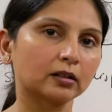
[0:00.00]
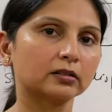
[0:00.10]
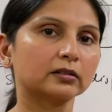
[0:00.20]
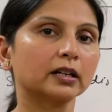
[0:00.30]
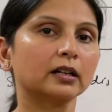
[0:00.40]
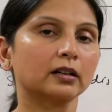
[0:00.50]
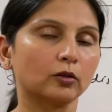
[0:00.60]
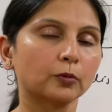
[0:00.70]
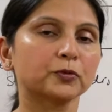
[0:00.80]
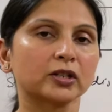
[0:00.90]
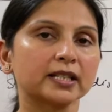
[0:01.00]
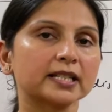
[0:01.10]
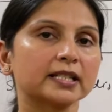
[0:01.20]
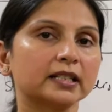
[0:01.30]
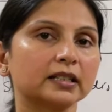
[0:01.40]
The option
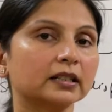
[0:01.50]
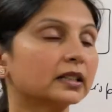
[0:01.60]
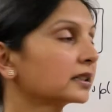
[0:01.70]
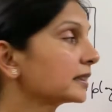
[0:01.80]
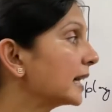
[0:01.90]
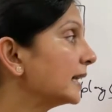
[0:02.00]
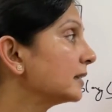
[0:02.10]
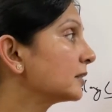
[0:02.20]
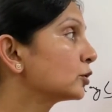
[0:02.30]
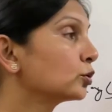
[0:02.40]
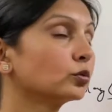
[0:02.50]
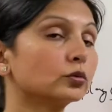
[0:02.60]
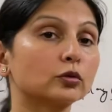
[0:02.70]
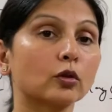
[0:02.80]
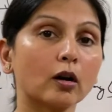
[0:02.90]
is there that to
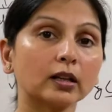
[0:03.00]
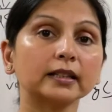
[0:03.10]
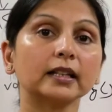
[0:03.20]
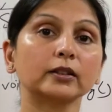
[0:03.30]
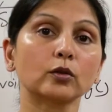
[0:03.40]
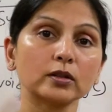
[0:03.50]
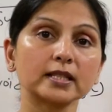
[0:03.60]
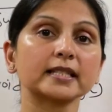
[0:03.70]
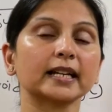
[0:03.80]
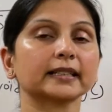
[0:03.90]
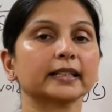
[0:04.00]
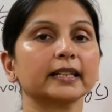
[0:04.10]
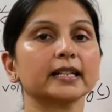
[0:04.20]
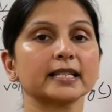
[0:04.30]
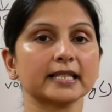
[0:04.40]
call the non-static
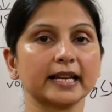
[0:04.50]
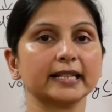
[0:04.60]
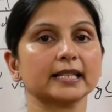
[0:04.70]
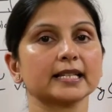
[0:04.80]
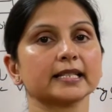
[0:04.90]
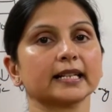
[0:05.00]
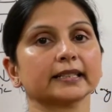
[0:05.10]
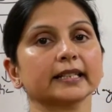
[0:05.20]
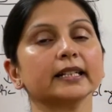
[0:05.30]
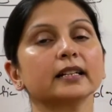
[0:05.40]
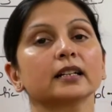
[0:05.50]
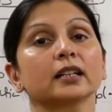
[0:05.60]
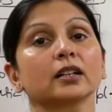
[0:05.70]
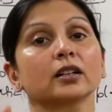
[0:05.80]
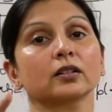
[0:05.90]
inside the static,
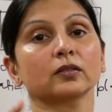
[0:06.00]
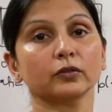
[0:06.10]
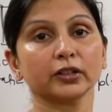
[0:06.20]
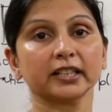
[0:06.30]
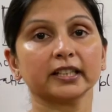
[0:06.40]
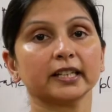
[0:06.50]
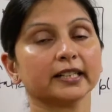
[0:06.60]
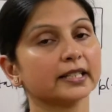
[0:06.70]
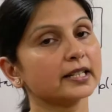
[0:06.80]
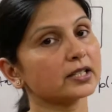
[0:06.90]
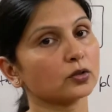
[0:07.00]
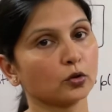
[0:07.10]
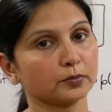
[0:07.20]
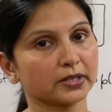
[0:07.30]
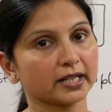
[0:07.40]
we create its
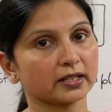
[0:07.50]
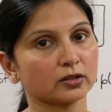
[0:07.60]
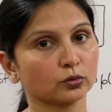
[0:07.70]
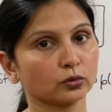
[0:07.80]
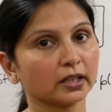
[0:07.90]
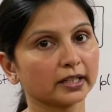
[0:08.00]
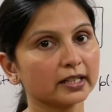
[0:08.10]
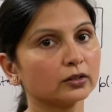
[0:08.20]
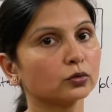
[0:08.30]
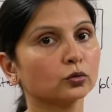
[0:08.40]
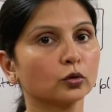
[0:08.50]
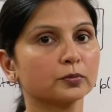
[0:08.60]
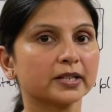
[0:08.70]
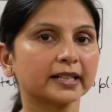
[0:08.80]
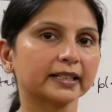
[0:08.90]
object. So again, through
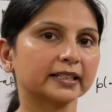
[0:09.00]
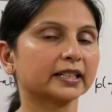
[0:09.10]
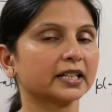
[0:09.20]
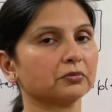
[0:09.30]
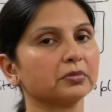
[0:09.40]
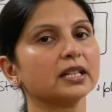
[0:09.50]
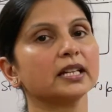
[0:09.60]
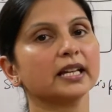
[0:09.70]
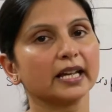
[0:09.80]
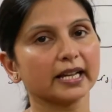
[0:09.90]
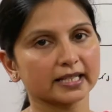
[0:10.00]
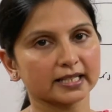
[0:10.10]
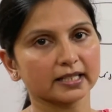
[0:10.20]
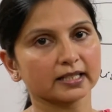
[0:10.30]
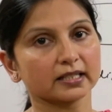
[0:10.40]
object it can be
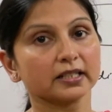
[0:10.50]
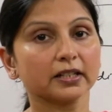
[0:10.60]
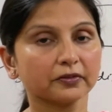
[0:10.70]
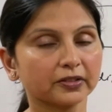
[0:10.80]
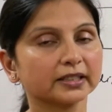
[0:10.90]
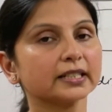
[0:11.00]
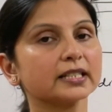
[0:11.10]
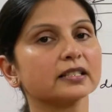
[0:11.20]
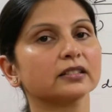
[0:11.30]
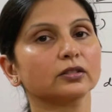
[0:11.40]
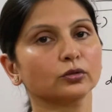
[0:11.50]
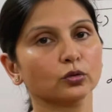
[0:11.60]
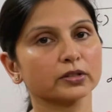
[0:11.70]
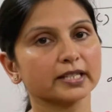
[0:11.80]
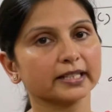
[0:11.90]
accessed if it is
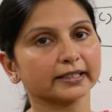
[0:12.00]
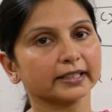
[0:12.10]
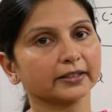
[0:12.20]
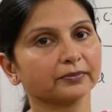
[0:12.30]
non-static.